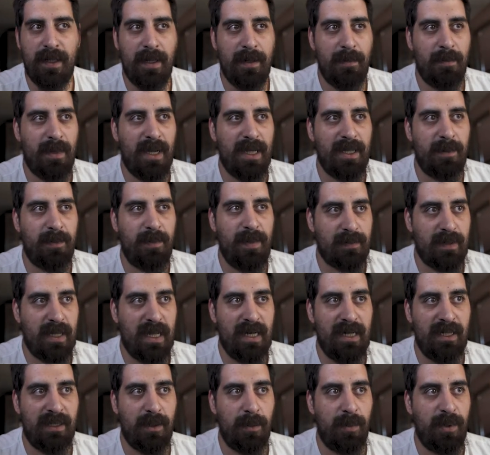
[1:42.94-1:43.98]
might be a
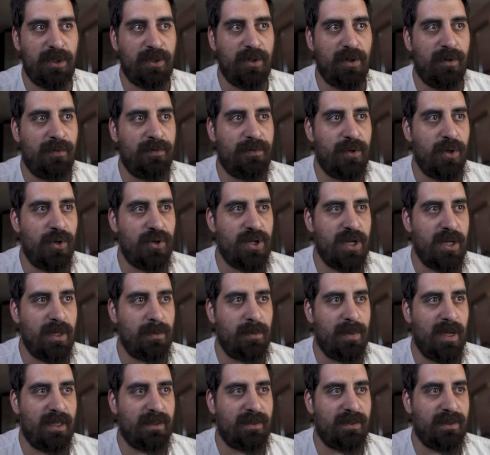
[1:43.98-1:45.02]
little bit confusing,
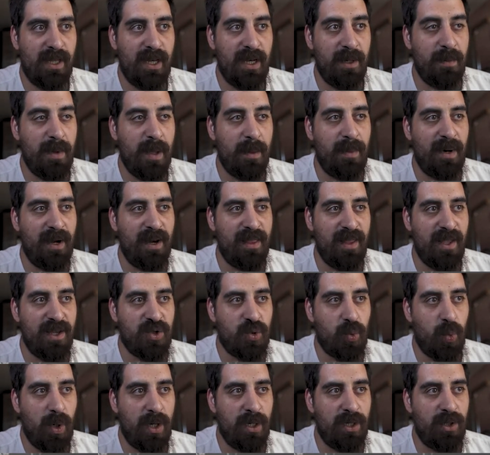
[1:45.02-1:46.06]
but remember
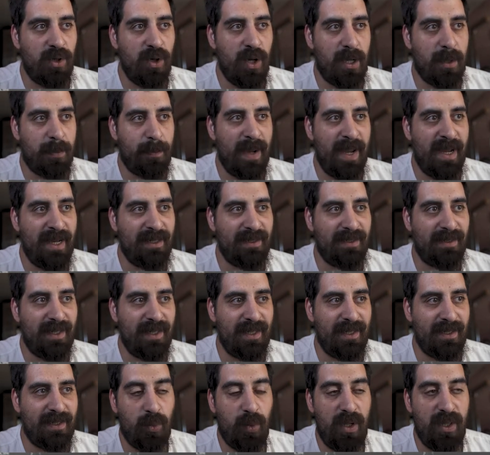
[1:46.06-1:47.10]
this: when you are
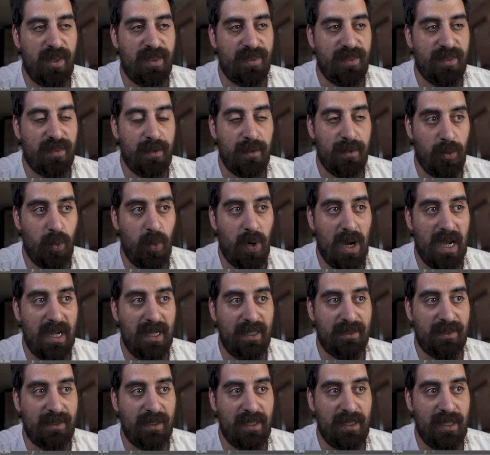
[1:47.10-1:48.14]
painting with
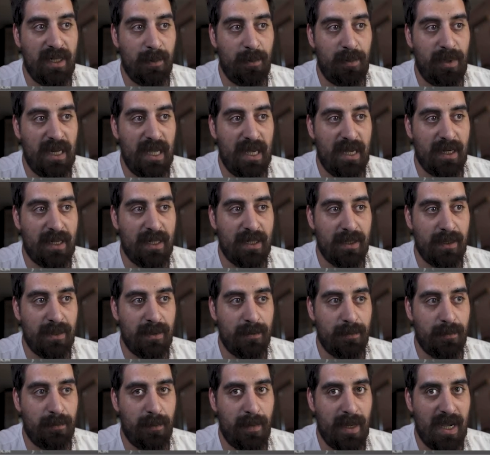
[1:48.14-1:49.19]
white in a black
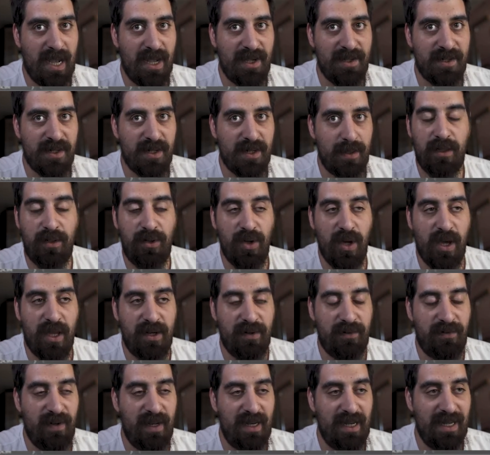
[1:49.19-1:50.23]
mask, you are
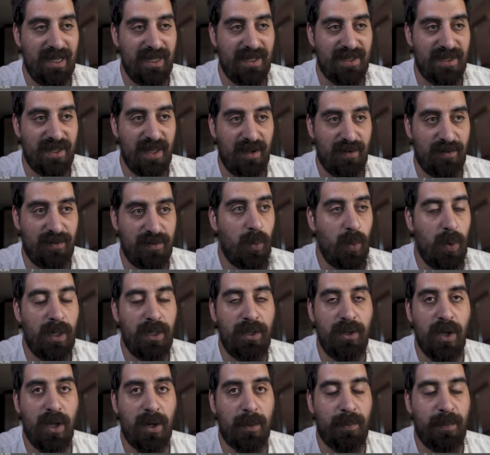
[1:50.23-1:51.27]
revealing stuff. When
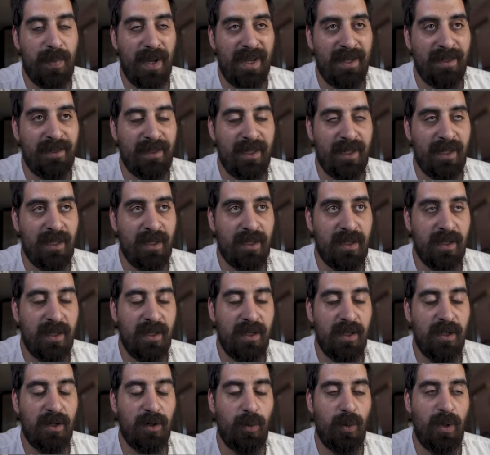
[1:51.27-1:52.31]
you are painting
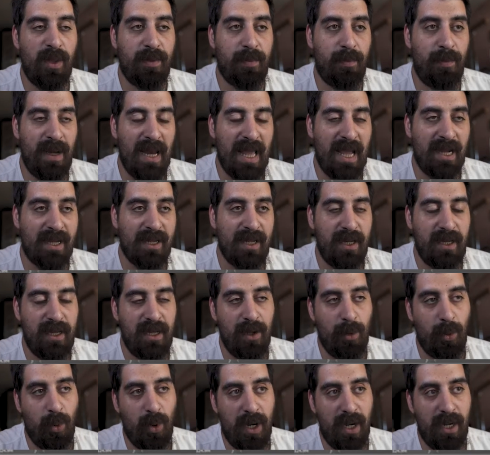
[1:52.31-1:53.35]
with black in
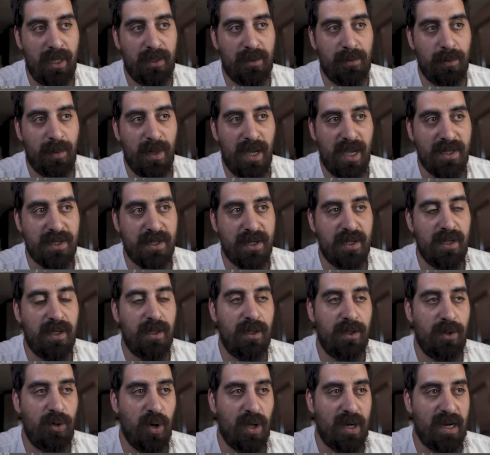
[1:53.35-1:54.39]
a white mask,
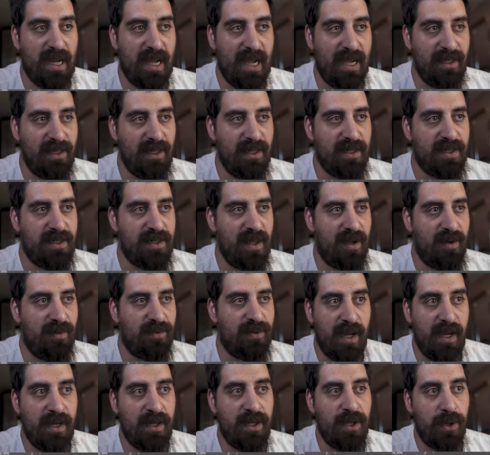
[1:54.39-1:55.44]
you are hiding stuff.
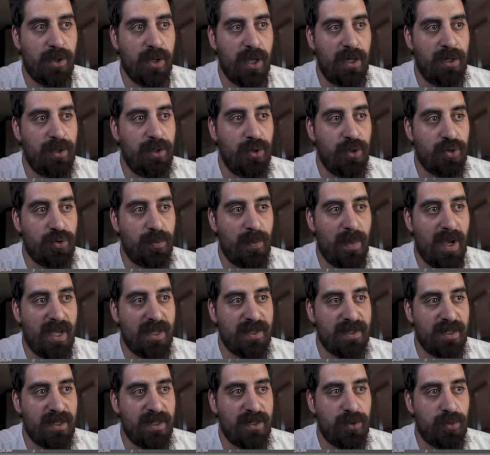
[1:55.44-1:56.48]
And you can use
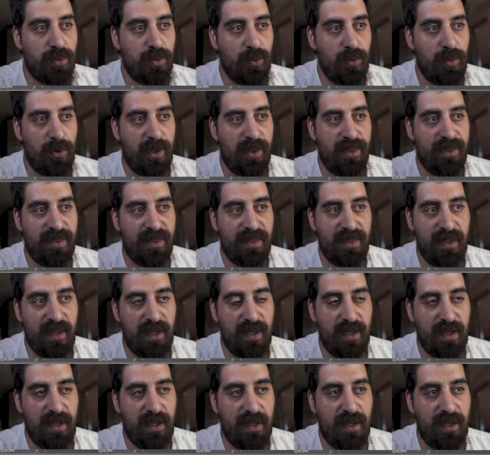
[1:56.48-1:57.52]
masks with
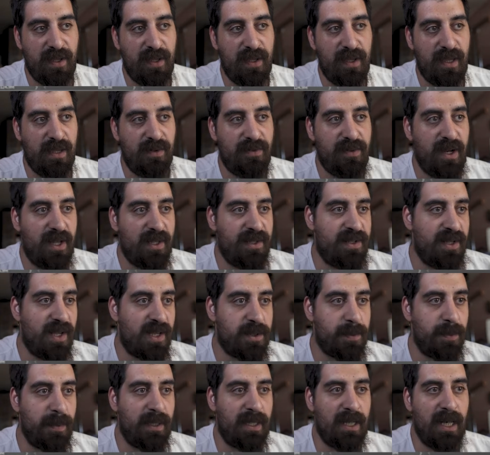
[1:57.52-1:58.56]
every
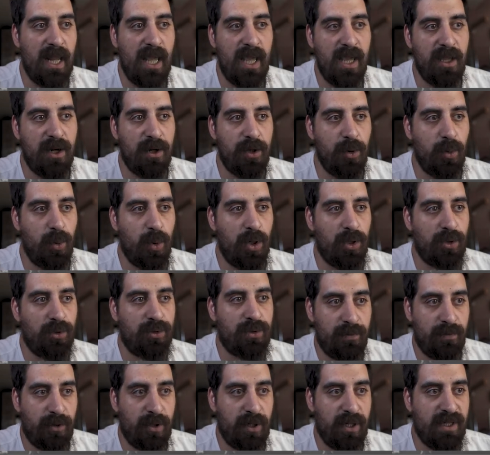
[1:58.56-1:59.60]
adjustment layer you want,
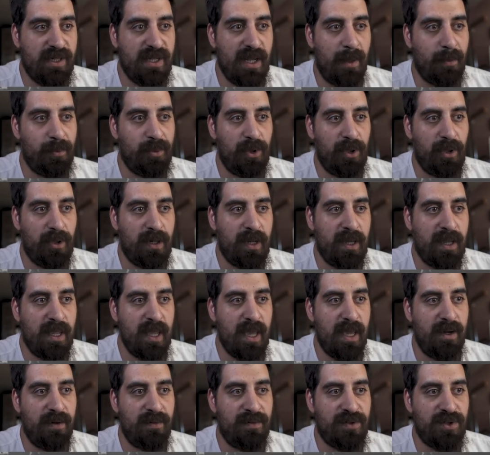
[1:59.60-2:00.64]
for example
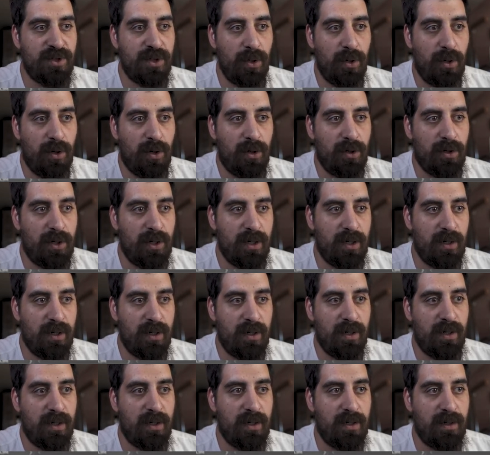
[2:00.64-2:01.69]
curves
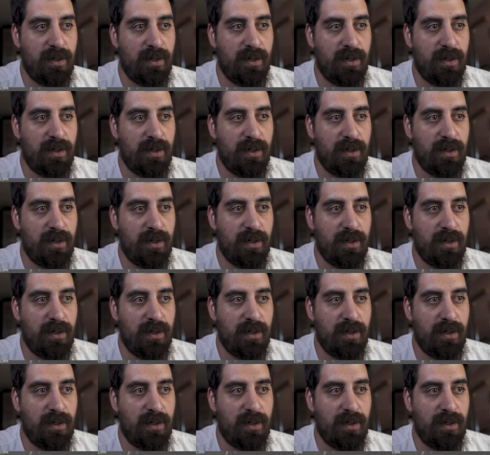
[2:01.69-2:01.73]
or